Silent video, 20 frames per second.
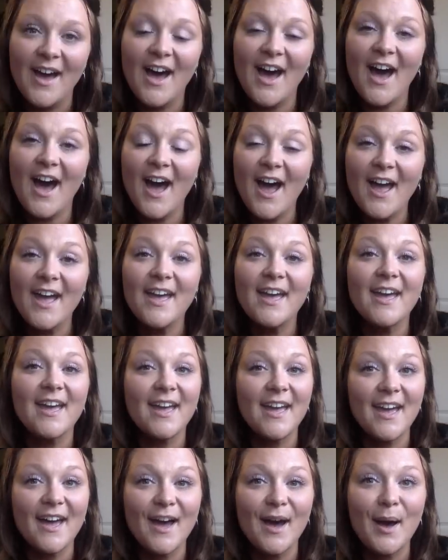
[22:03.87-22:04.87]
I
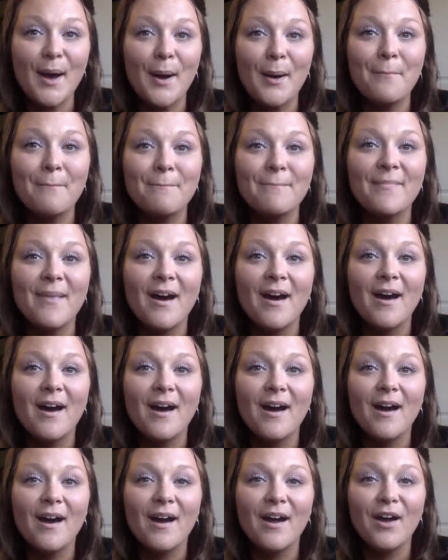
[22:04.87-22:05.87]
am
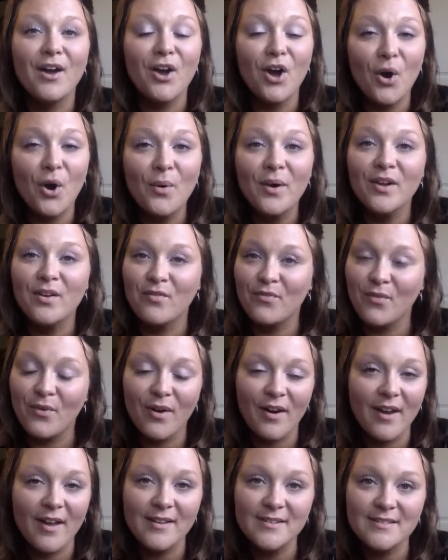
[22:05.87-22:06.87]
going
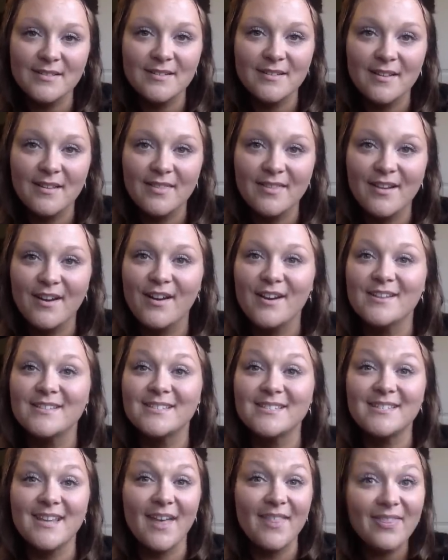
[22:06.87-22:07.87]
for it. There is
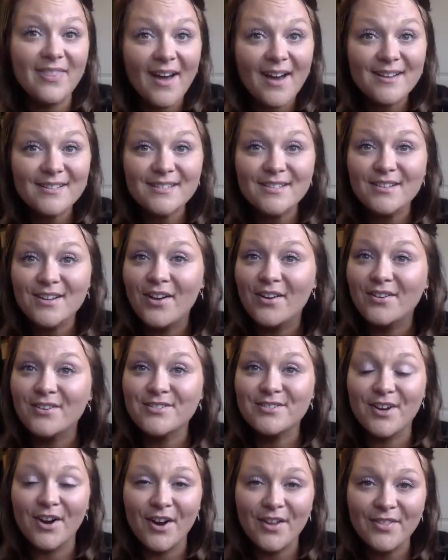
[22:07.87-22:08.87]
$10,000
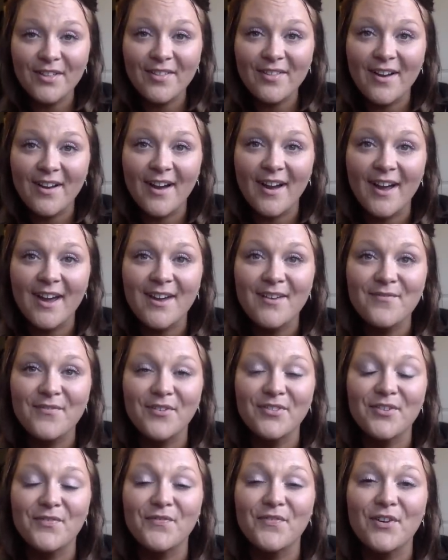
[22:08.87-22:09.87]
on the line
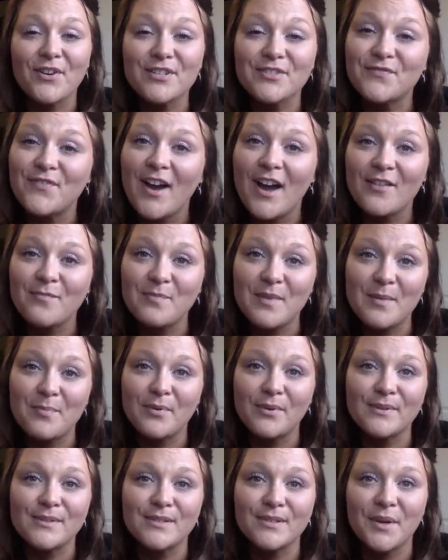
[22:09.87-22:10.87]
for the first five
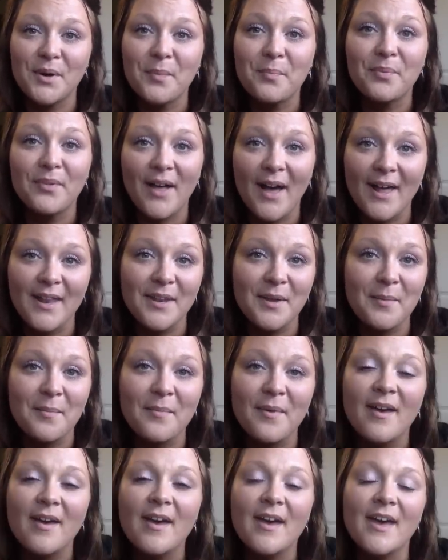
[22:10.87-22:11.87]
people to go
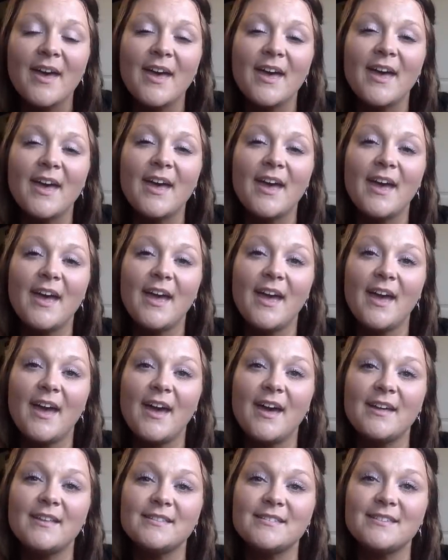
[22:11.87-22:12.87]
platinum.
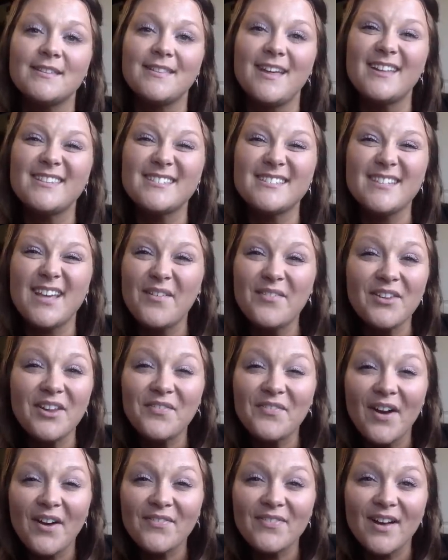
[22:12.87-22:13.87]
And that's
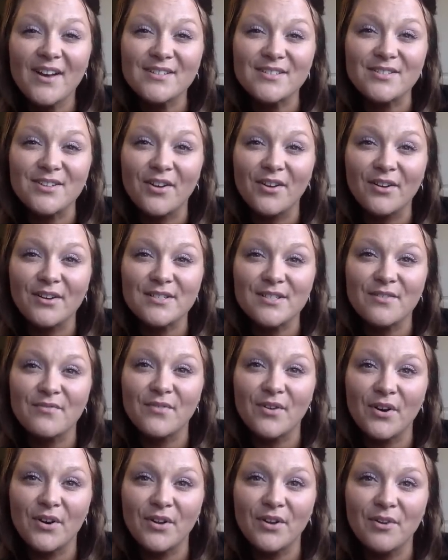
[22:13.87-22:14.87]
$75,000 in
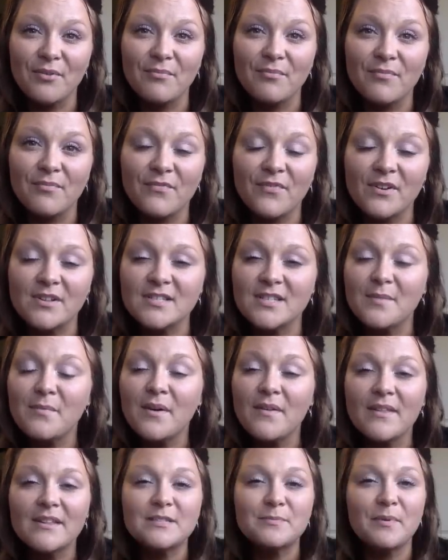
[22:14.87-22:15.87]
volume. For
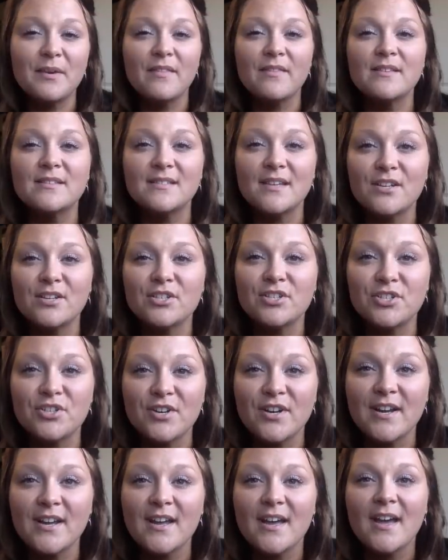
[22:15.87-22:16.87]
someone that's been in this
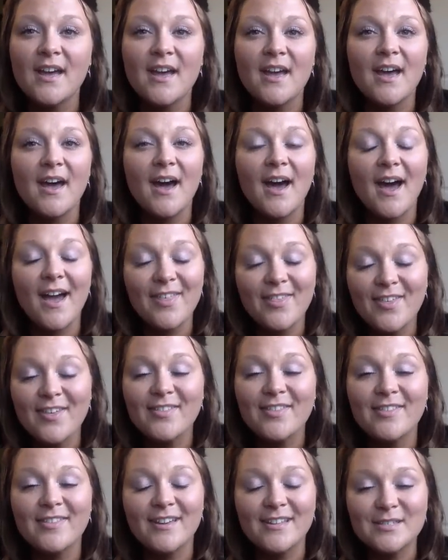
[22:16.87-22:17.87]
industry, I
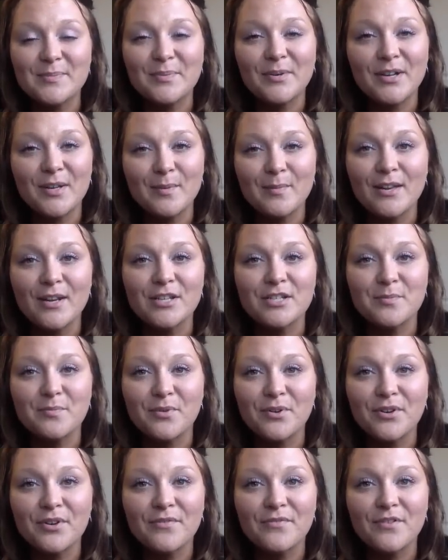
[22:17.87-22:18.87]
think that that's pretty
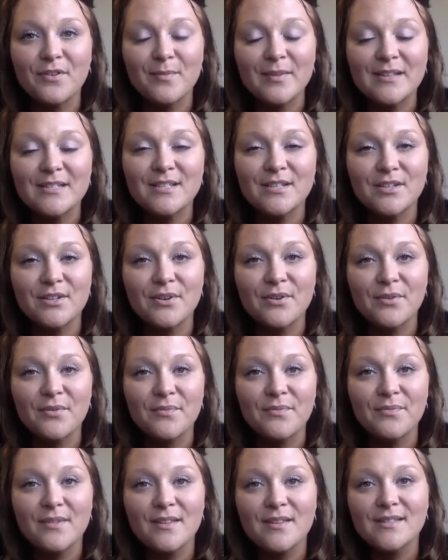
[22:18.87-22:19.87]
manageable for me to do.
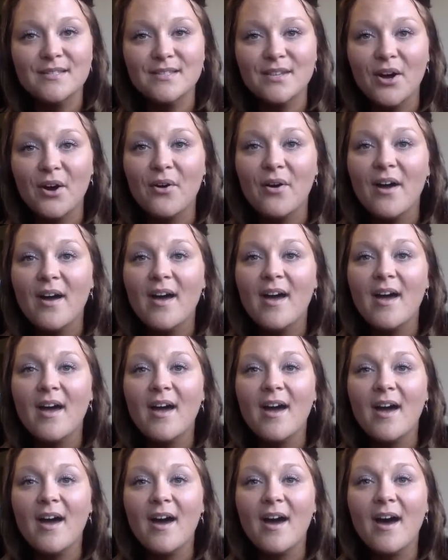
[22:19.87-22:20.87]
So
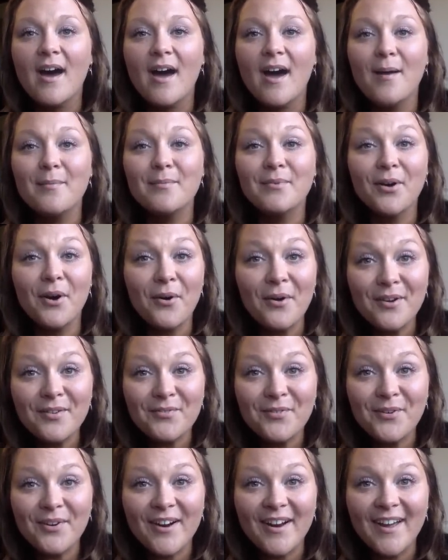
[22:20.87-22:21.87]
I'm going
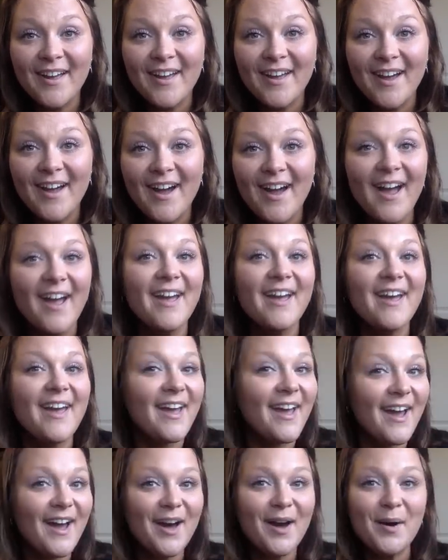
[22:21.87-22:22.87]
for it. I
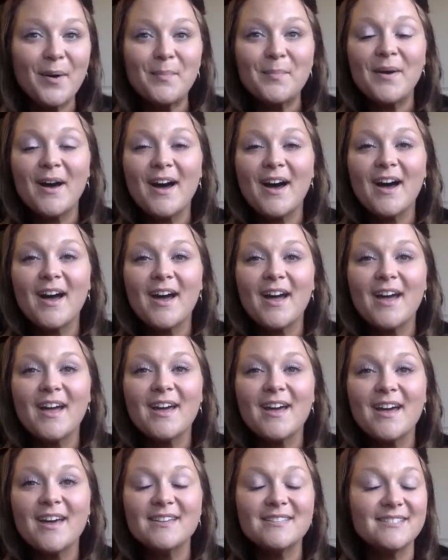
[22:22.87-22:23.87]
am
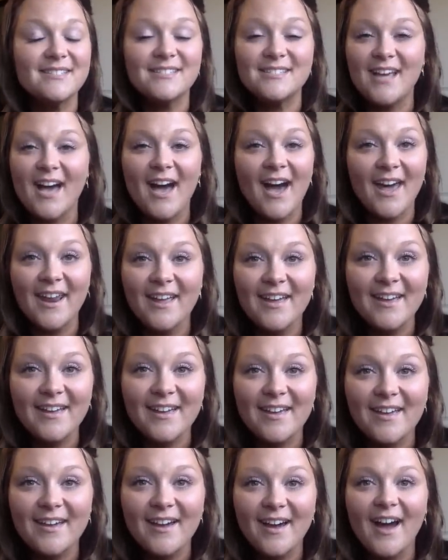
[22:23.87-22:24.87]
ecstatic.
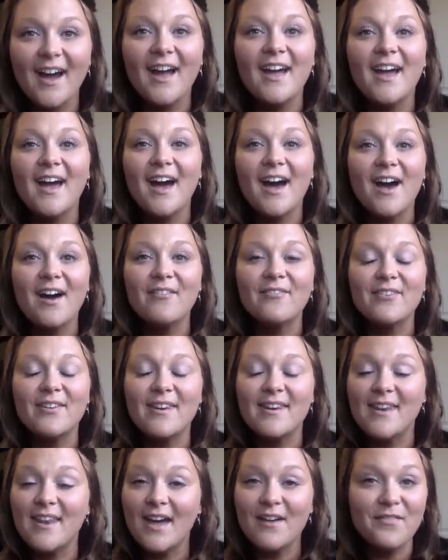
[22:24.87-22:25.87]
I have
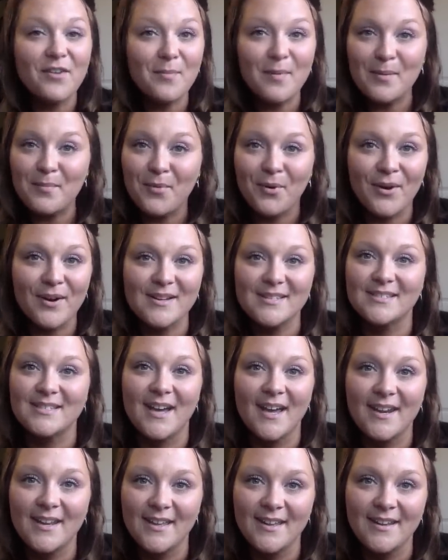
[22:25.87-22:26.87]
never been more
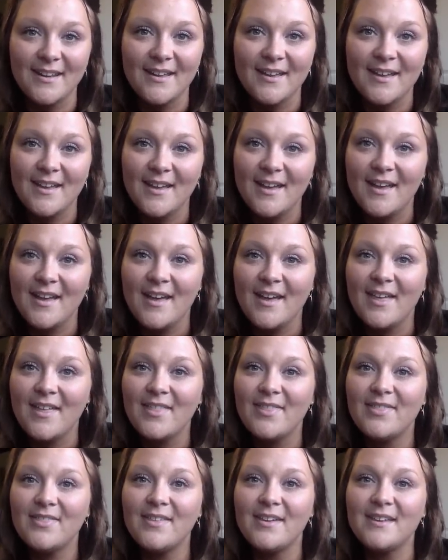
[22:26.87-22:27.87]
excited.
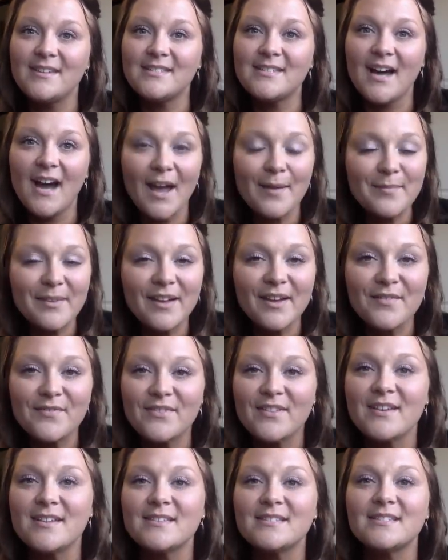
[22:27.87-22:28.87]
The timing of
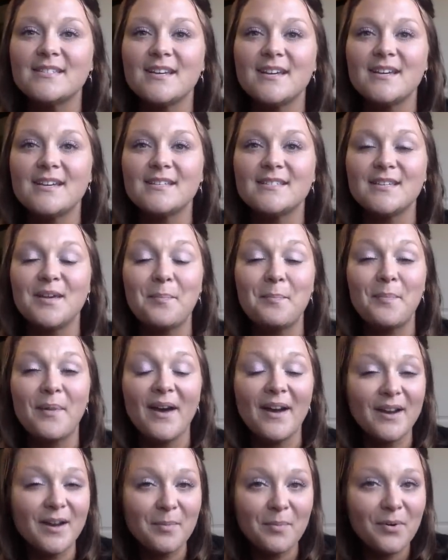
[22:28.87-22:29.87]
this is
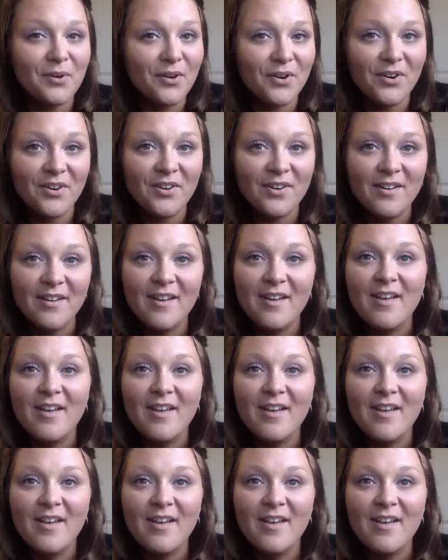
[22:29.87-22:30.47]
impeccable.